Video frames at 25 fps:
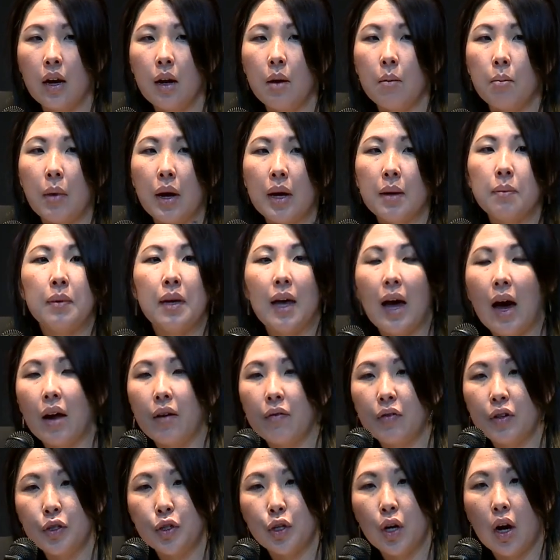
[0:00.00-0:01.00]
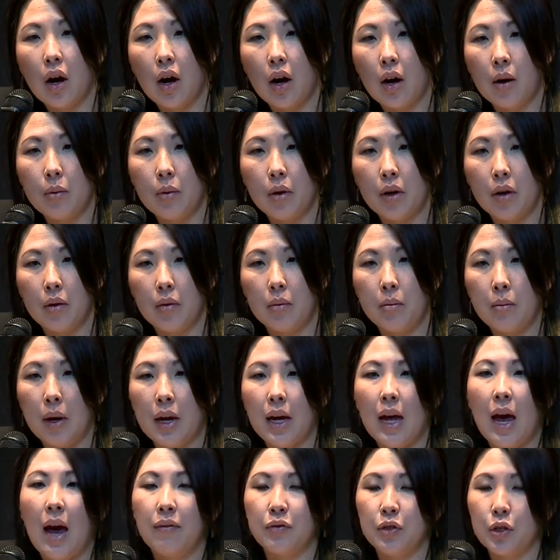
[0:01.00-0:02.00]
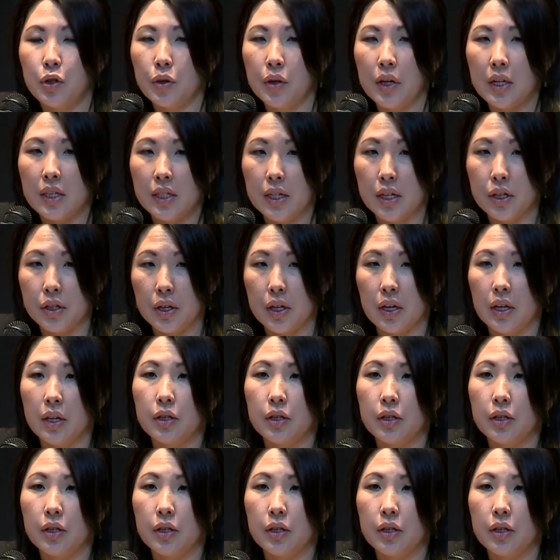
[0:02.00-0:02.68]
might be out of a job or might have to transition.